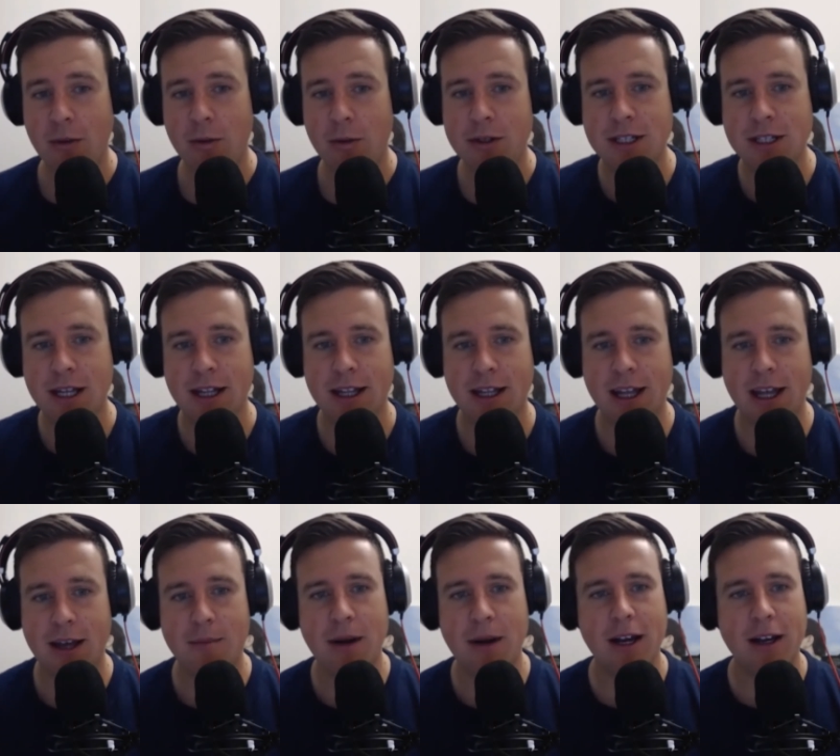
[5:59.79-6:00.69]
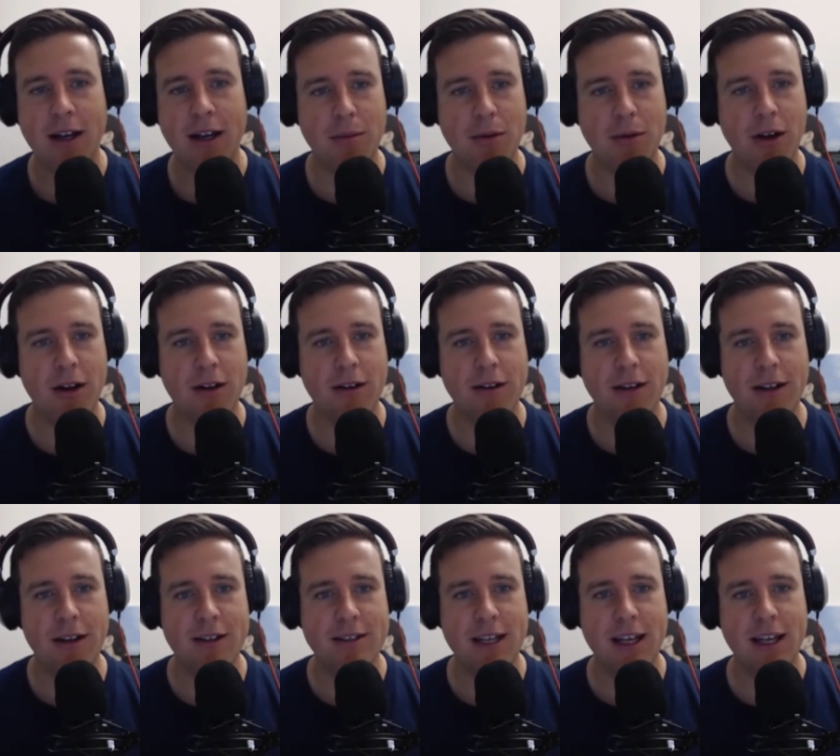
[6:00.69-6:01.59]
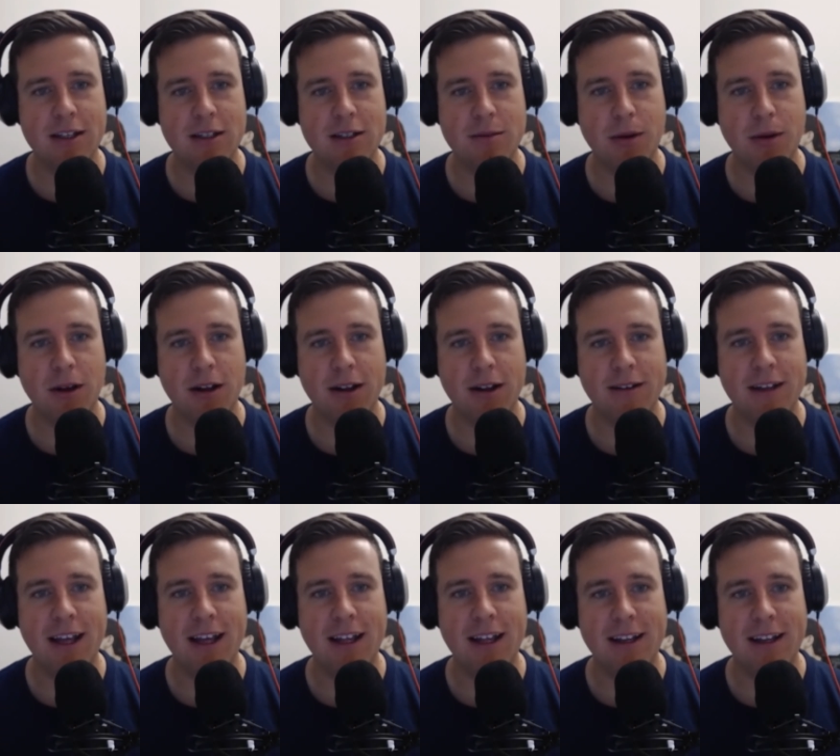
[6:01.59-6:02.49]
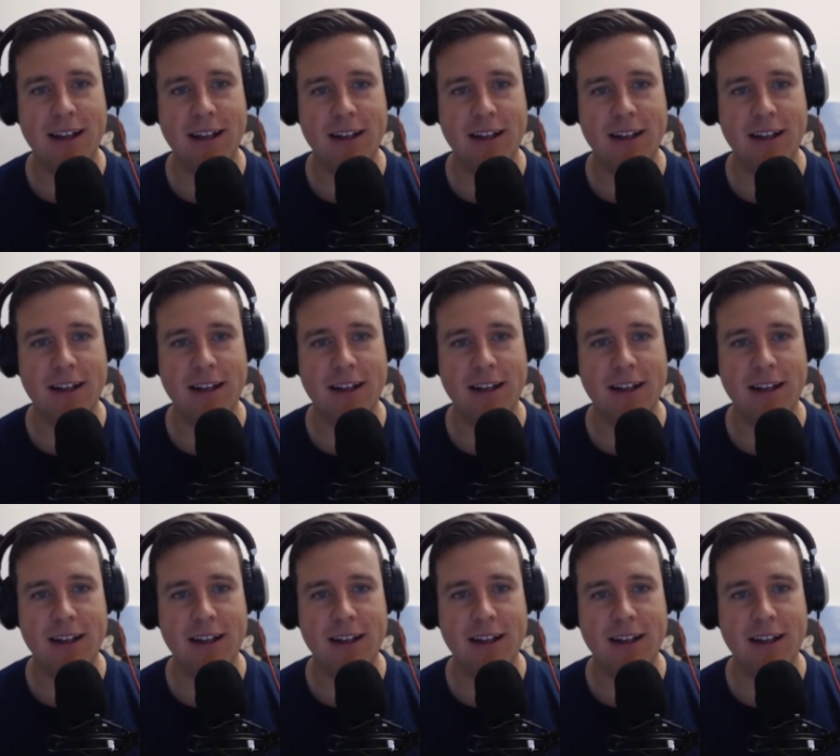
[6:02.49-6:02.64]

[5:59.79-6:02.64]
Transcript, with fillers: we're selling a marketing product, a sales product, and a